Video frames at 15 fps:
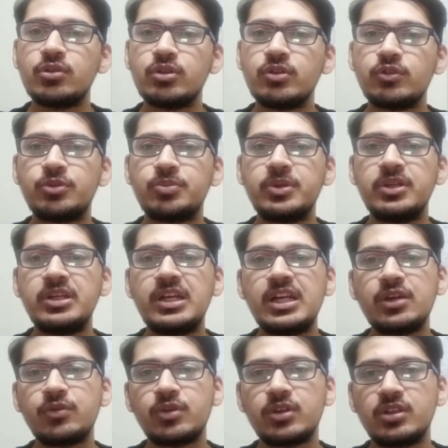we would be
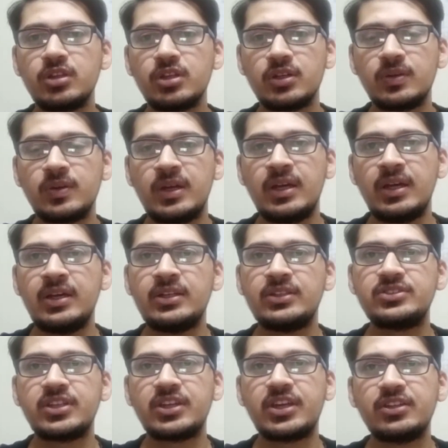dealing with the
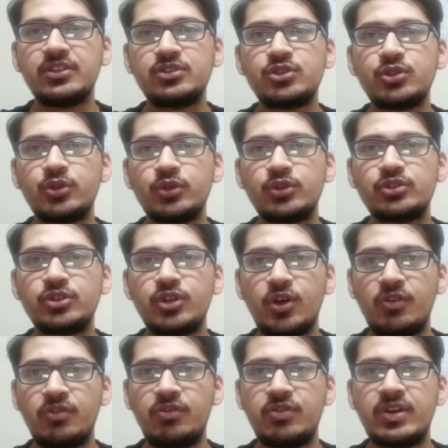second source
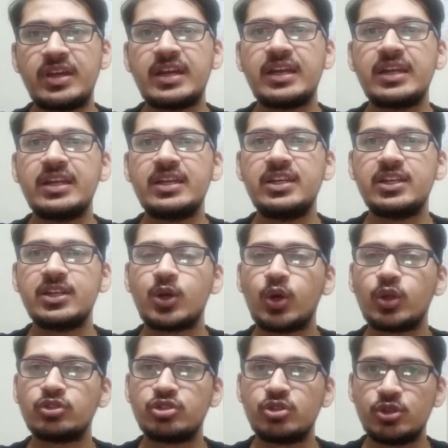of Canadian
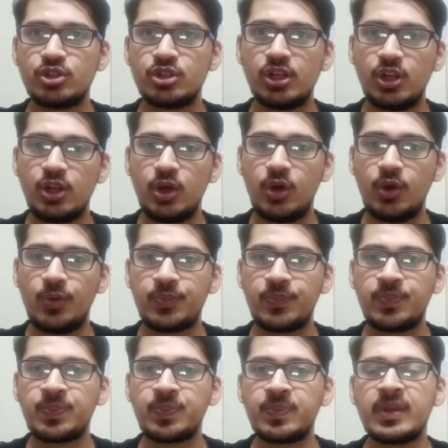constitutional law.
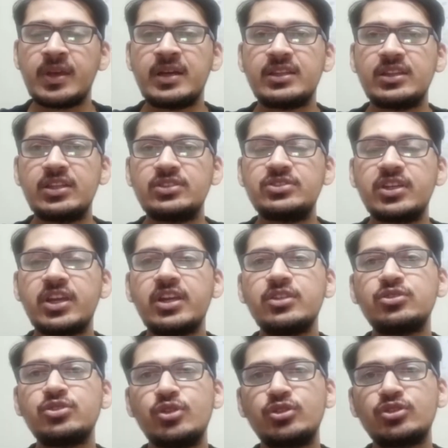The
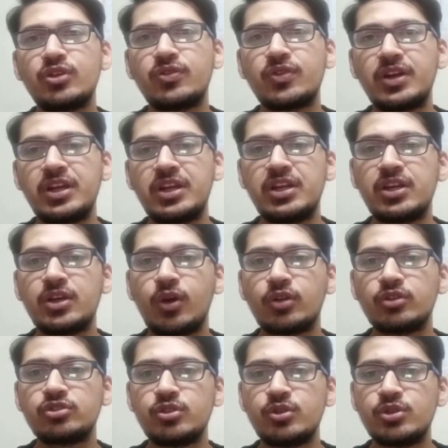second source of Canadian
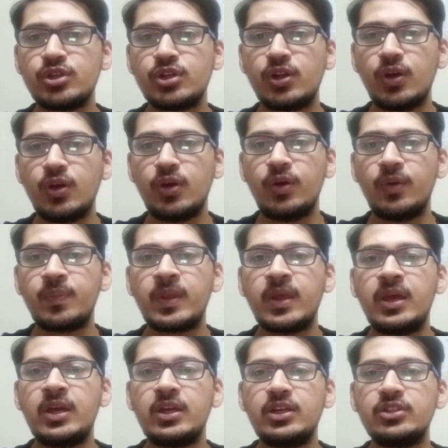constitutional law
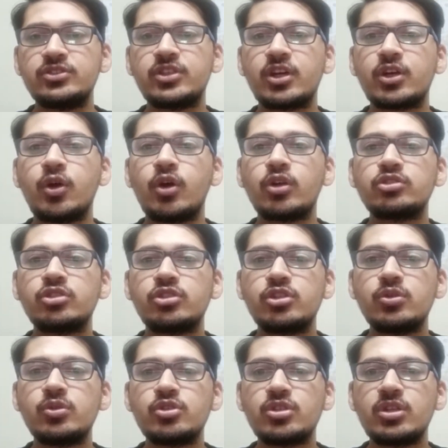is the
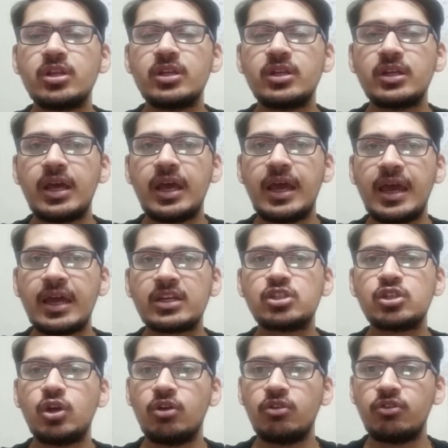Constitution
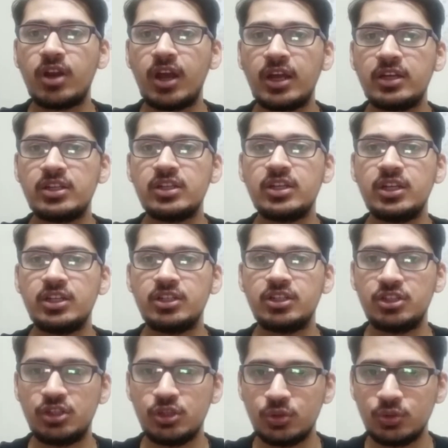Act of
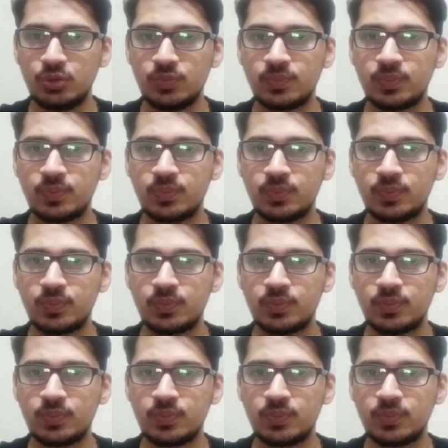1982.